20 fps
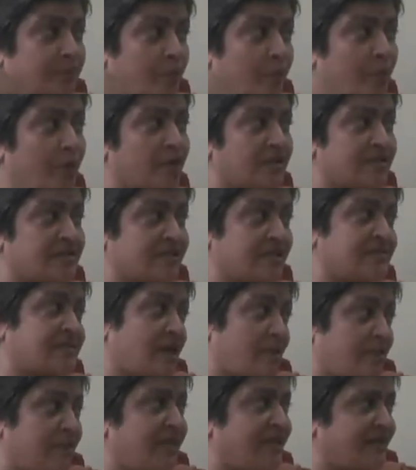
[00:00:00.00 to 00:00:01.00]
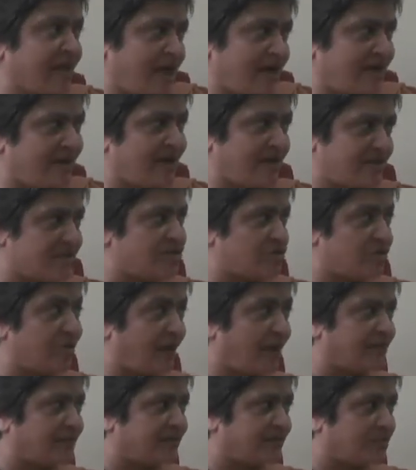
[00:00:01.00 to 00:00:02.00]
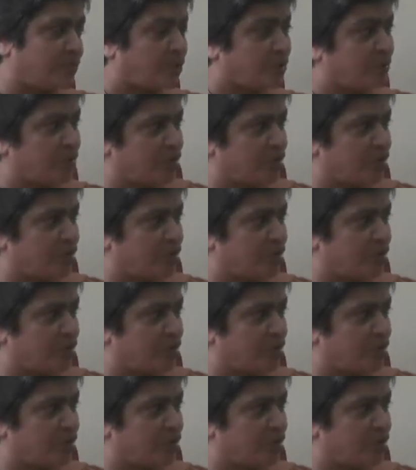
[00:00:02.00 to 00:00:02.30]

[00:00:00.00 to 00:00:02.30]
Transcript: Pope Paul VI are being canonized together. What